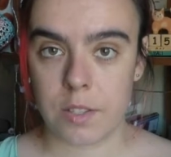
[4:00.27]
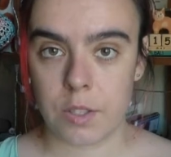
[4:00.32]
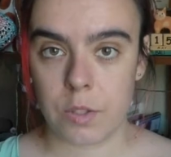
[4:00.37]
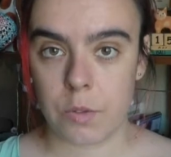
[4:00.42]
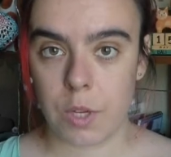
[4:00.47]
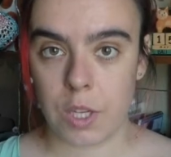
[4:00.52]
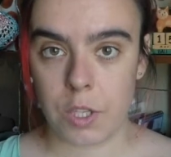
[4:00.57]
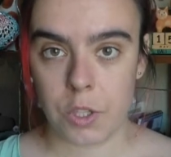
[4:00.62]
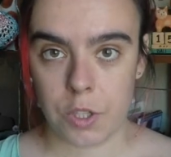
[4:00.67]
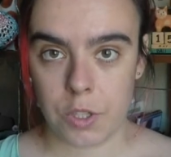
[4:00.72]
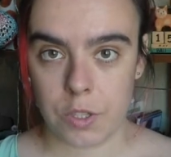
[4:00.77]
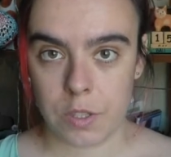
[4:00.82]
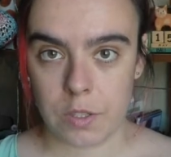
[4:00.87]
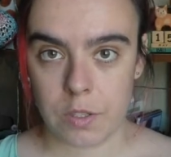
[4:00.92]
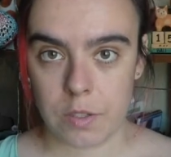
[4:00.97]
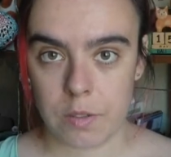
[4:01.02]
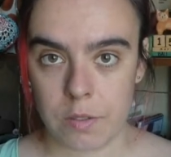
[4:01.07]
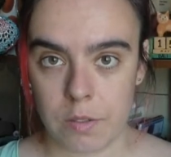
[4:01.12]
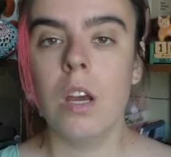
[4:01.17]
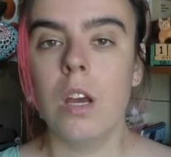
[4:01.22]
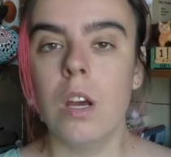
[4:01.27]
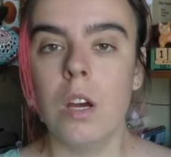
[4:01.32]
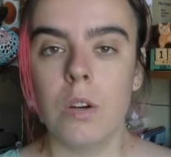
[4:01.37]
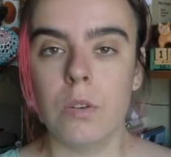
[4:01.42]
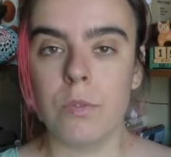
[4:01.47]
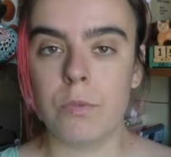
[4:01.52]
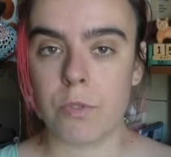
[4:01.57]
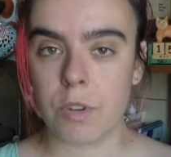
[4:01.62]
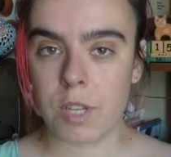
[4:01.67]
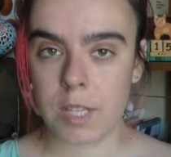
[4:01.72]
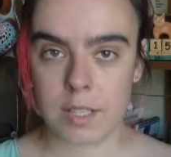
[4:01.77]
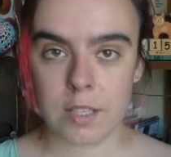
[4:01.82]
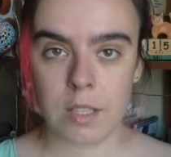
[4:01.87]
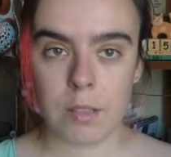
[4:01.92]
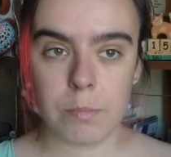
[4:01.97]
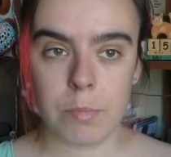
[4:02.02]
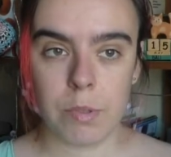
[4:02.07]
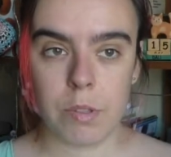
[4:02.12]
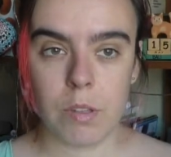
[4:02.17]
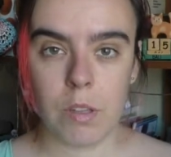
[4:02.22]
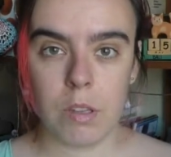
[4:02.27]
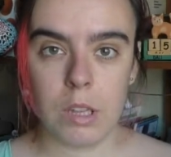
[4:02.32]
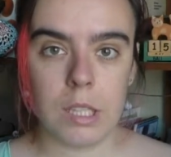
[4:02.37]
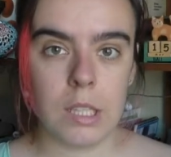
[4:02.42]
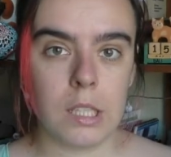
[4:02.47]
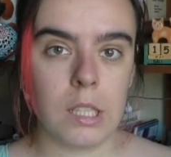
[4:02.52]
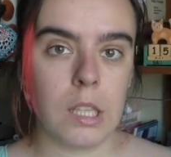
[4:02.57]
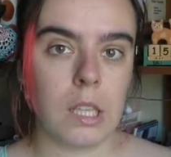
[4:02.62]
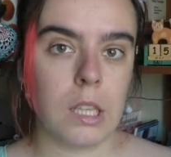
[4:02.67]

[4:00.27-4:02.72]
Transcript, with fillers: situations. For example,